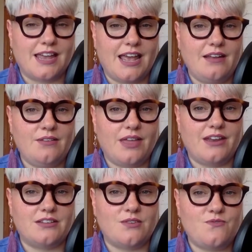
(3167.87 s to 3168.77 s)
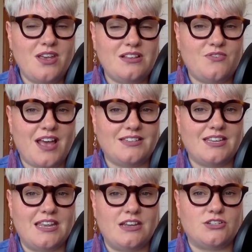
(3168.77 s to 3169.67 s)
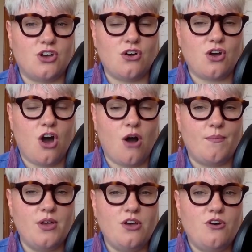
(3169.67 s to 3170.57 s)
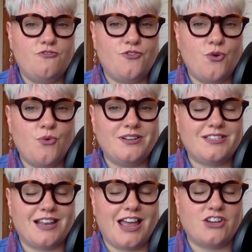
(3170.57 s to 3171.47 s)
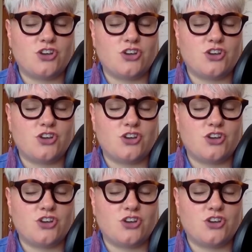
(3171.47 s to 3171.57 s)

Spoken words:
Again, that is fiercefatty.com/waitlist